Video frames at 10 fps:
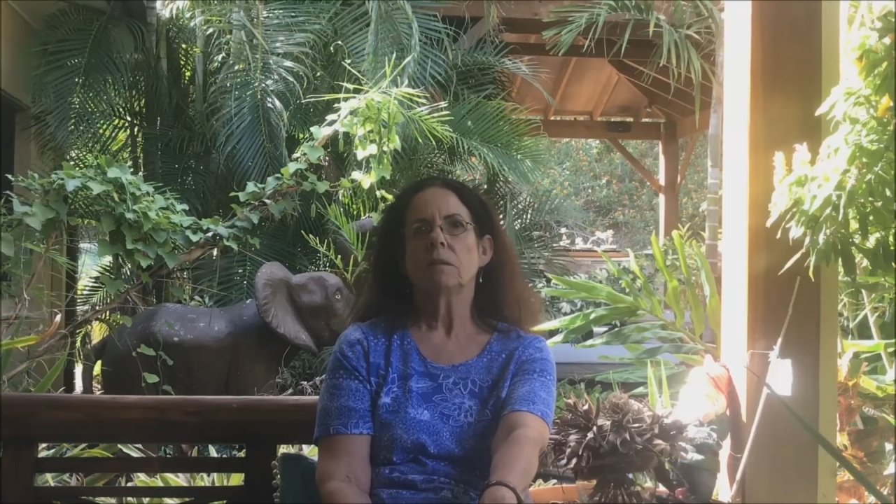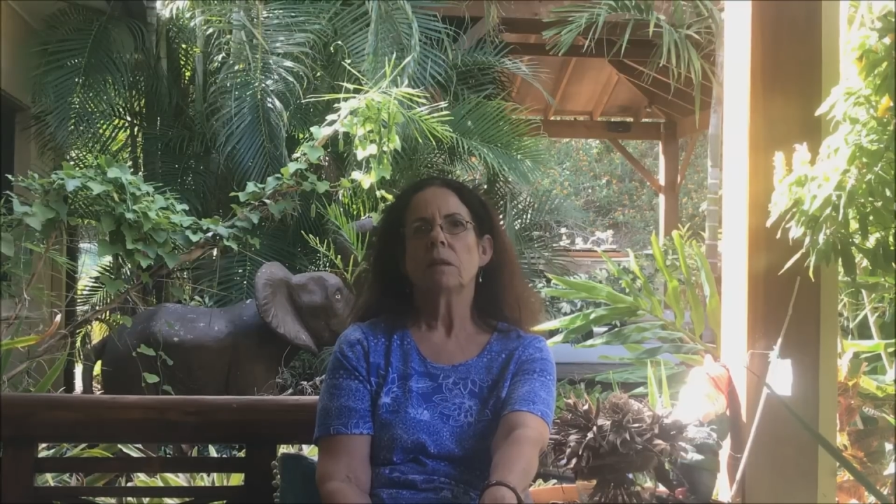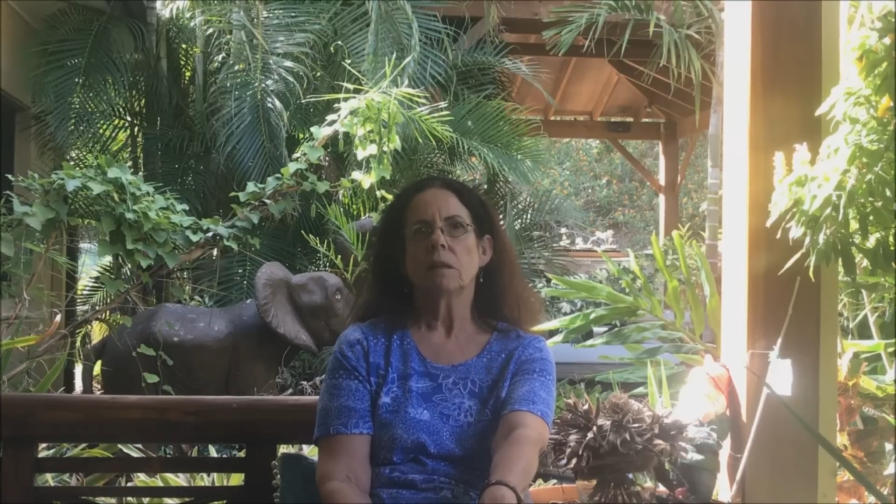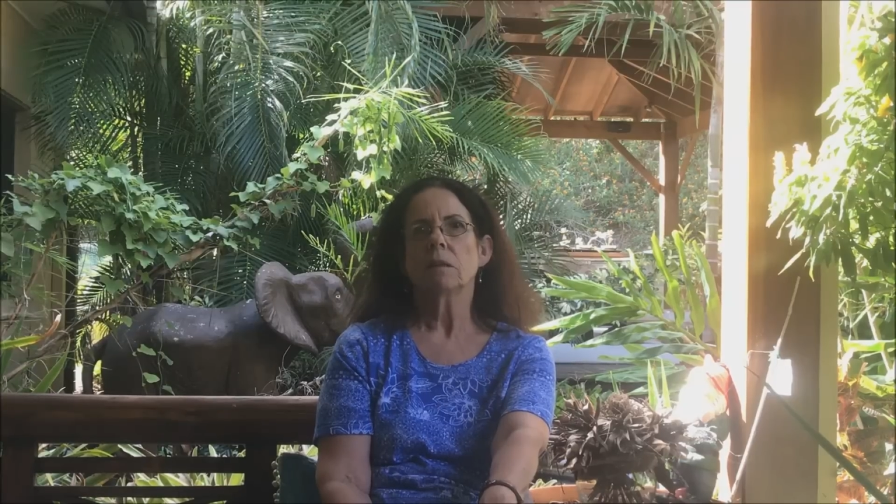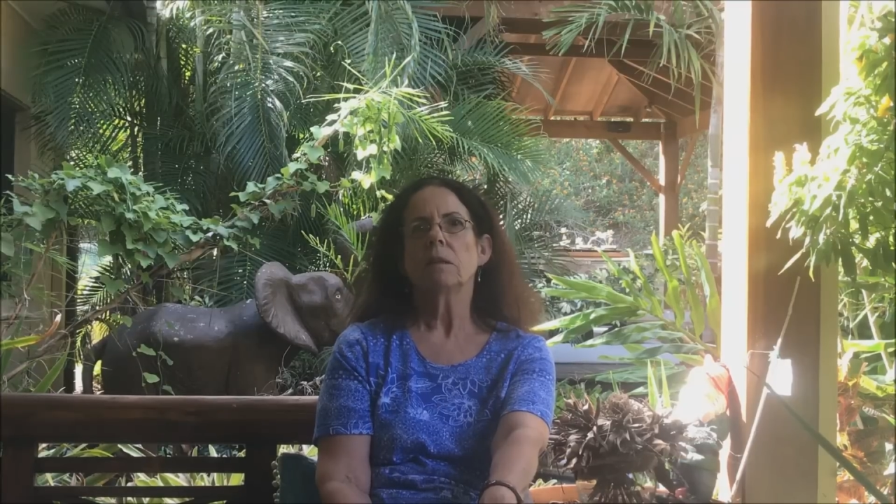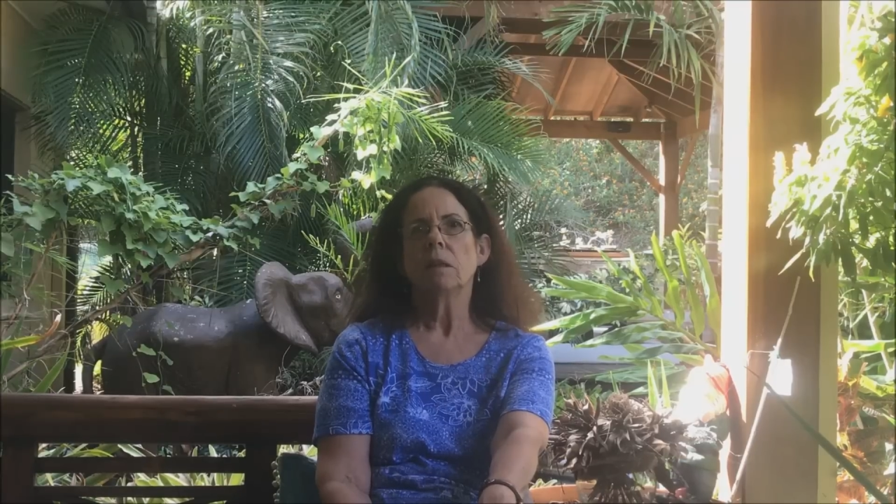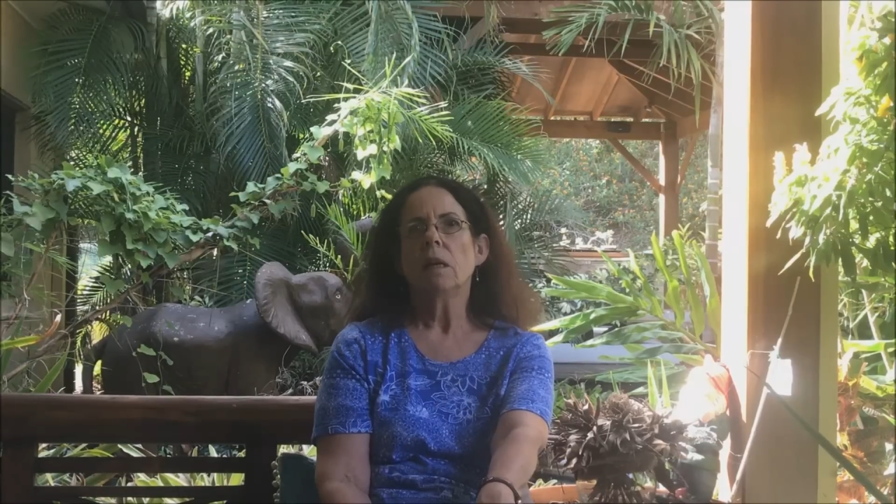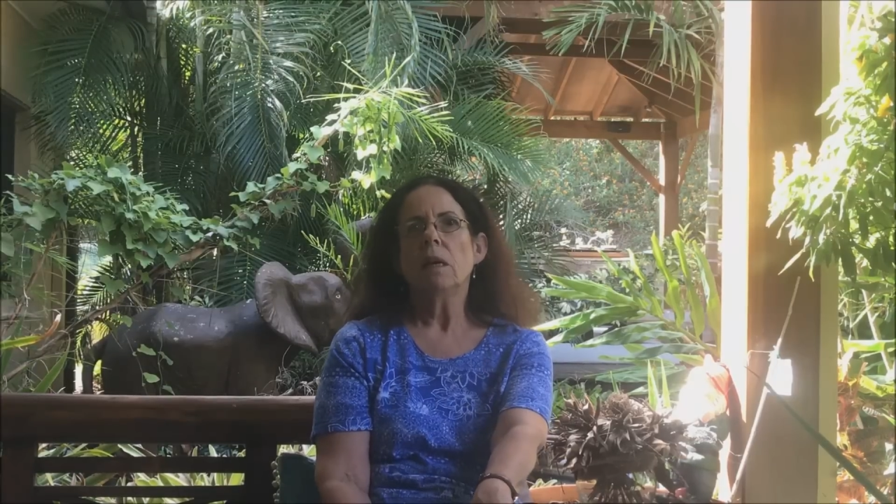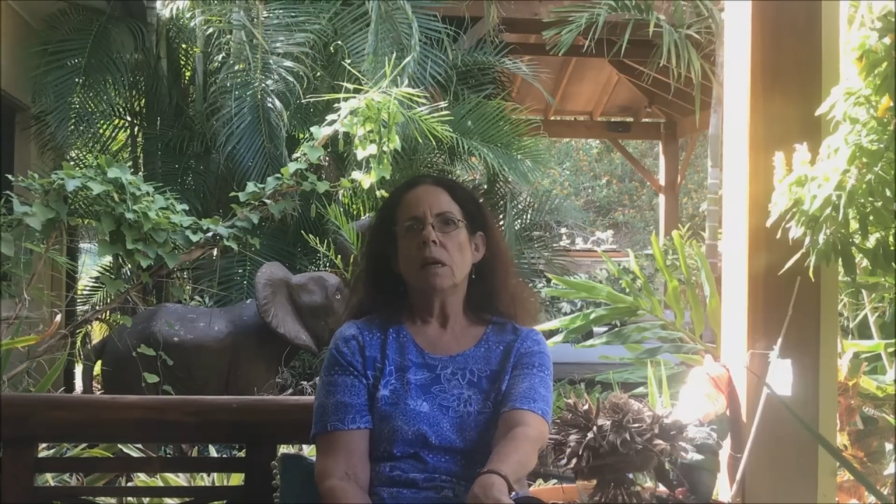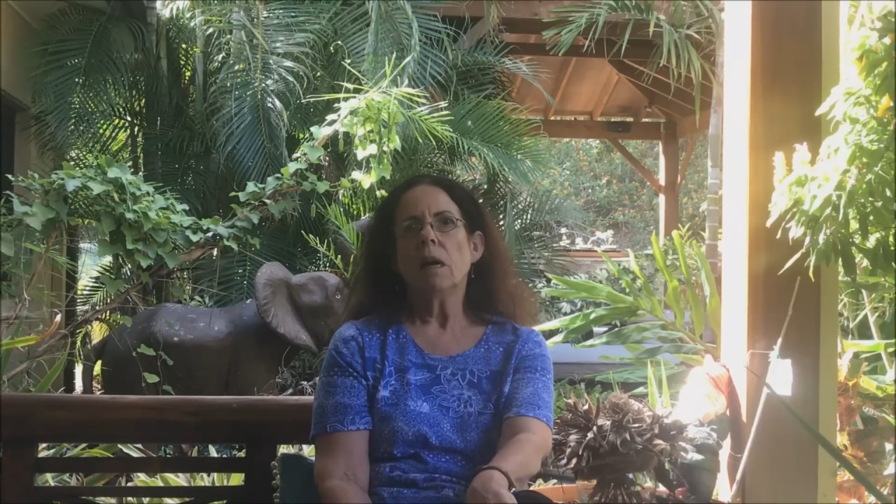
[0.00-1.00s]
Exactly.
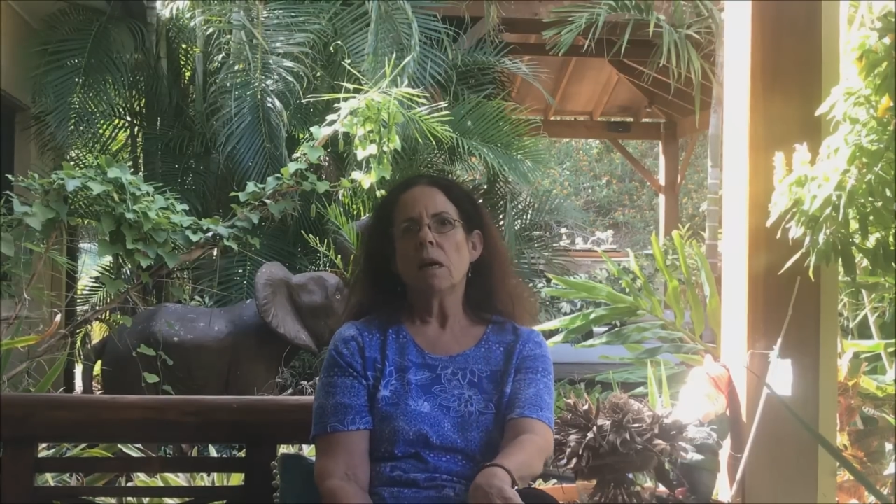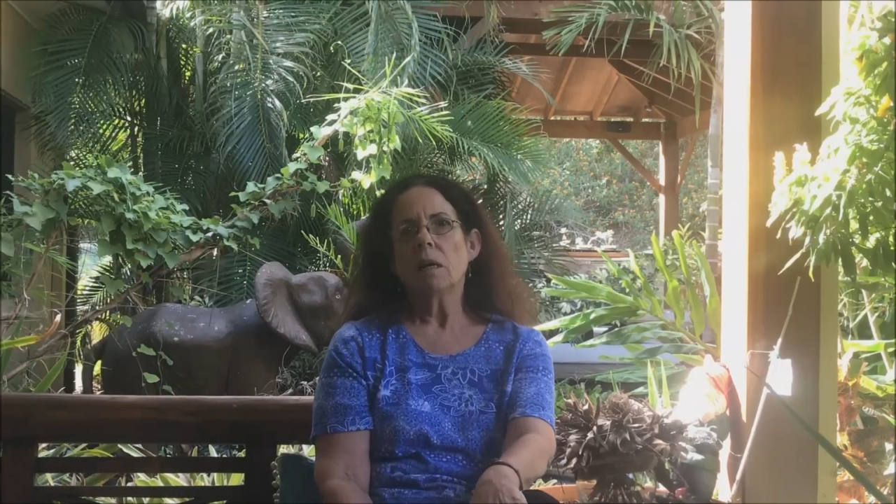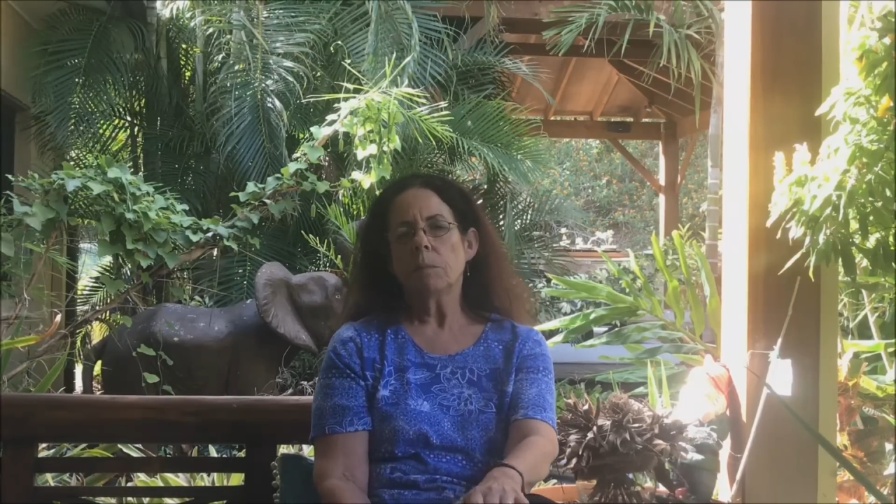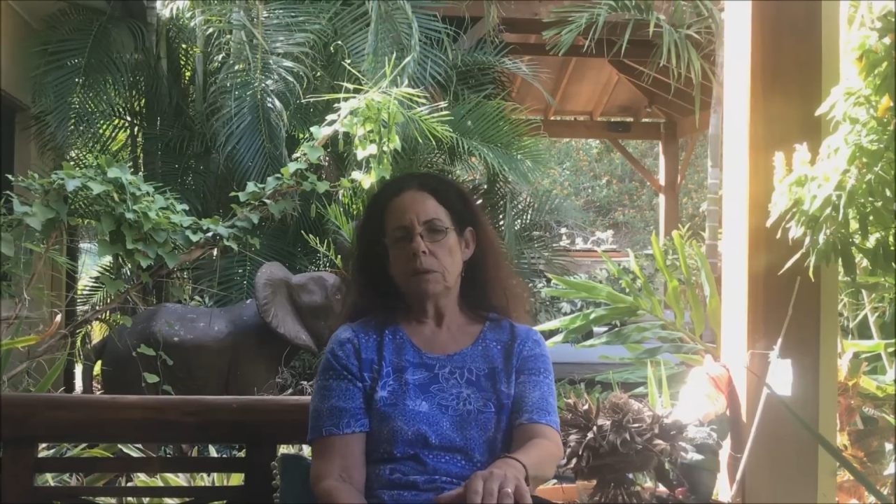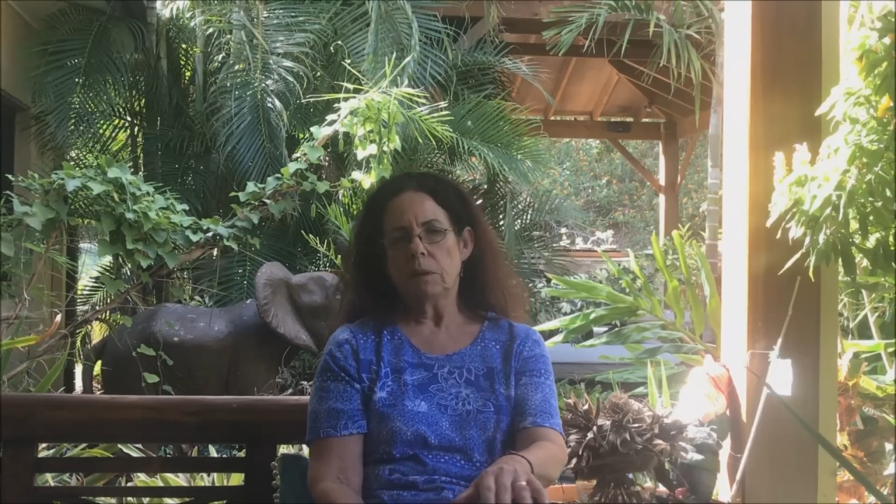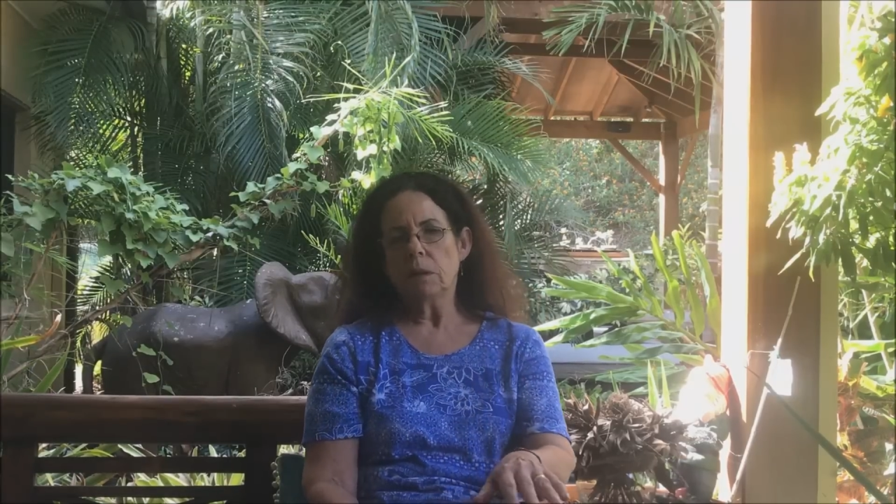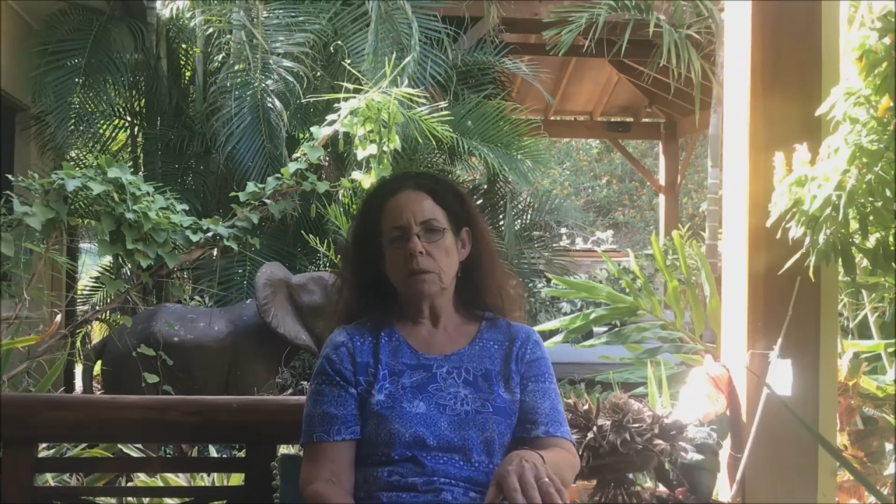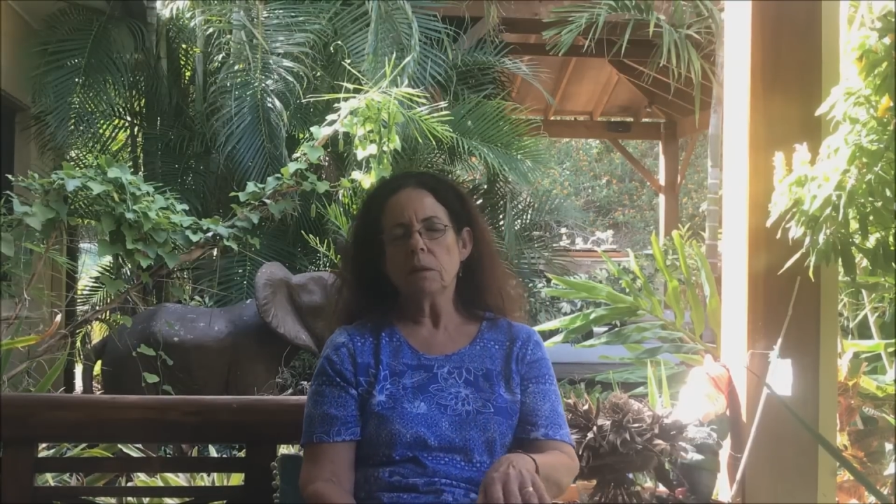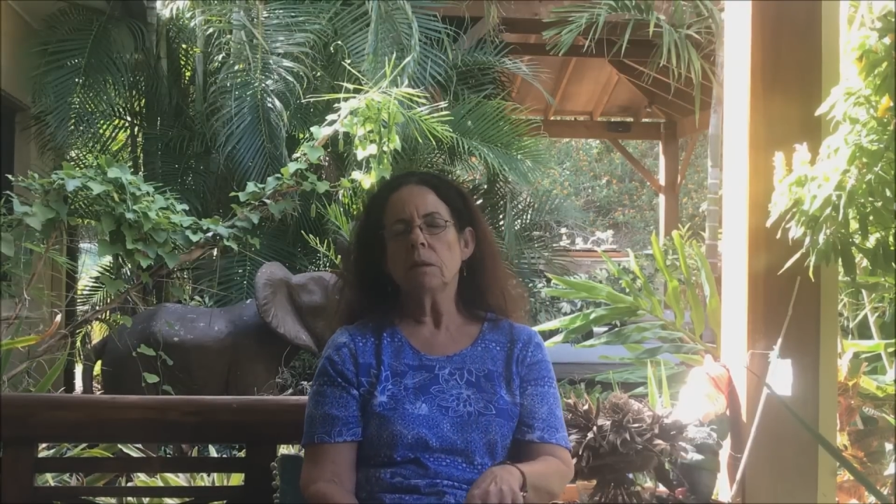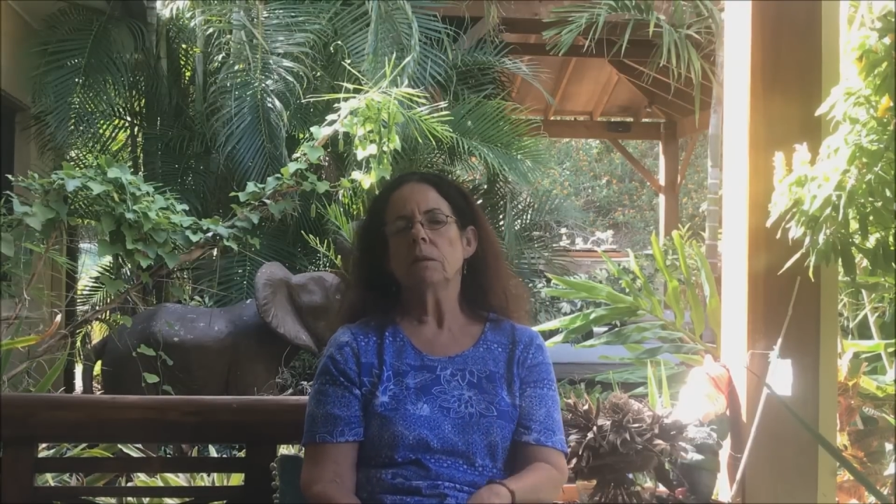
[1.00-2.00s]
And the
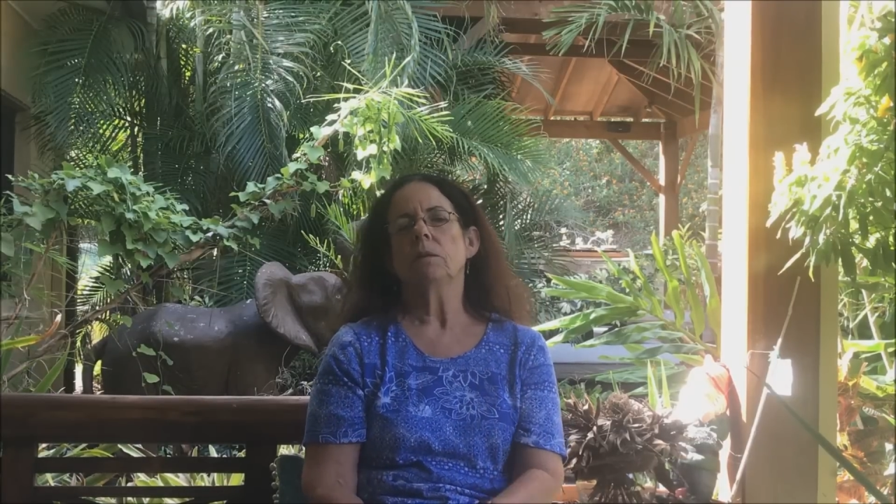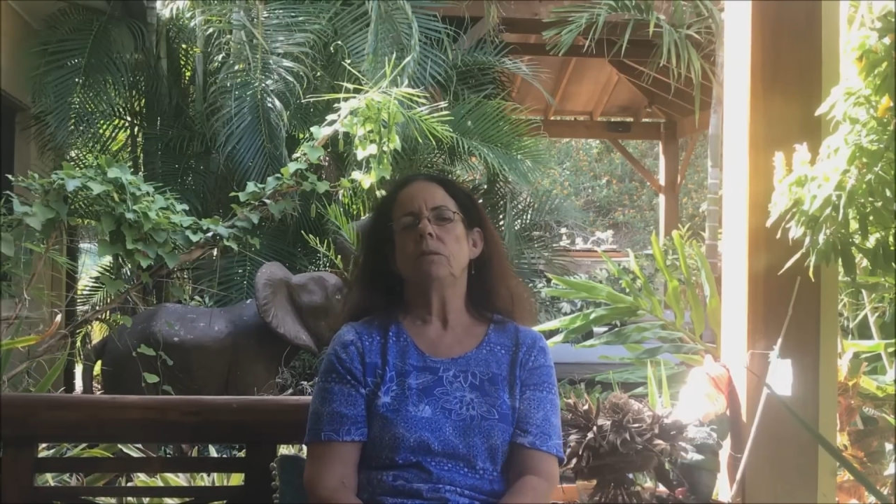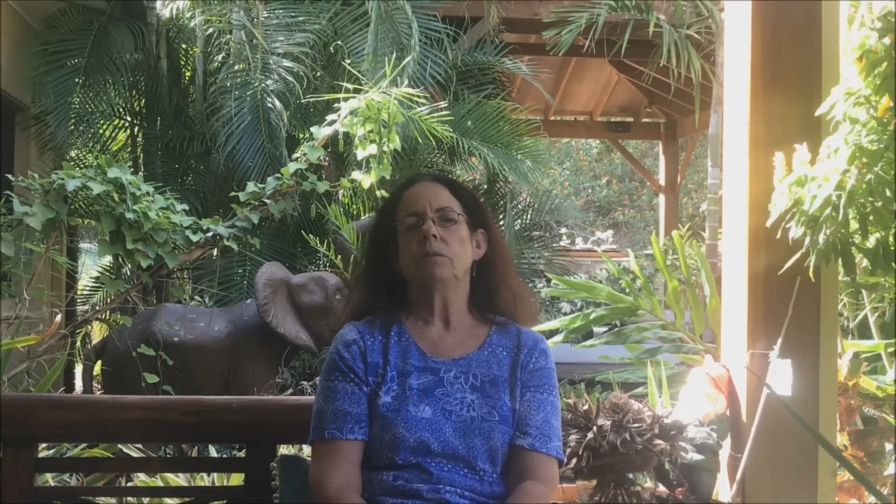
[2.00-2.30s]
other thing that